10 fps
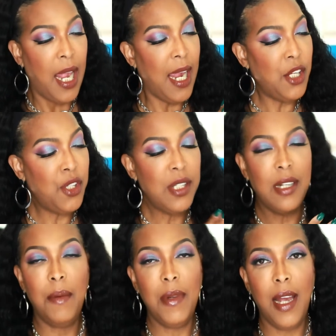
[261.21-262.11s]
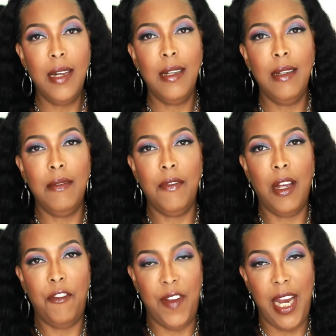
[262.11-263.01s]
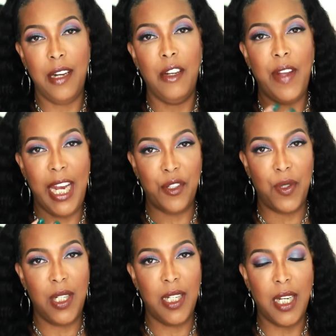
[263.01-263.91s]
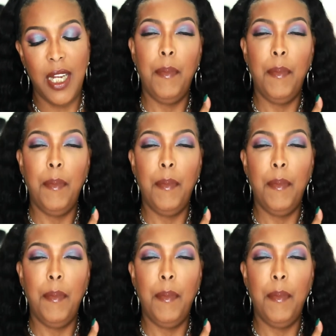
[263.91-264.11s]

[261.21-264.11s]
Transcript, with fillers: It's just that I'm not a fan of hazelnut.